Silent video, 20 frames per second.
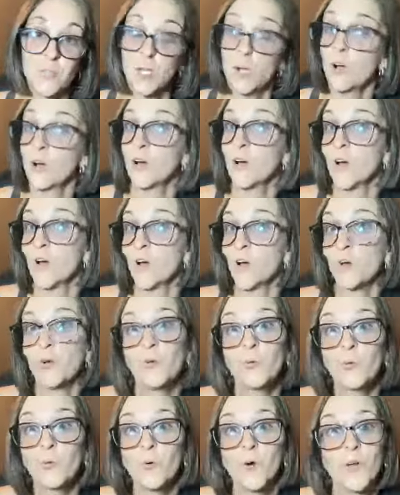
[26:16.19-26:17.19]
We are
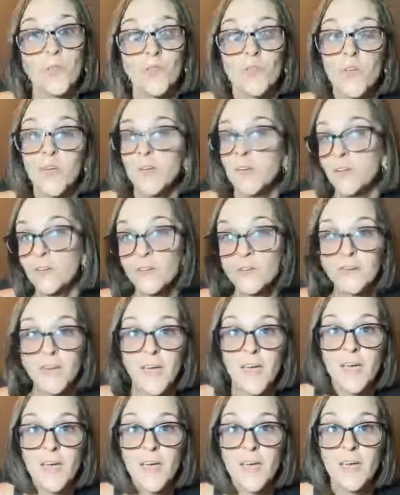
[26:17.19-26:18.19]
on the
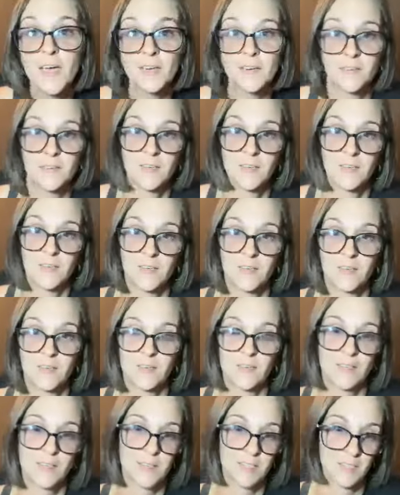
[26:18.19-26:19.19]
internet.
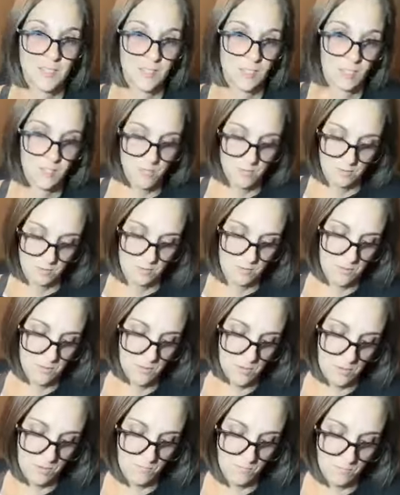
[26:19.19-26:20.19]
So.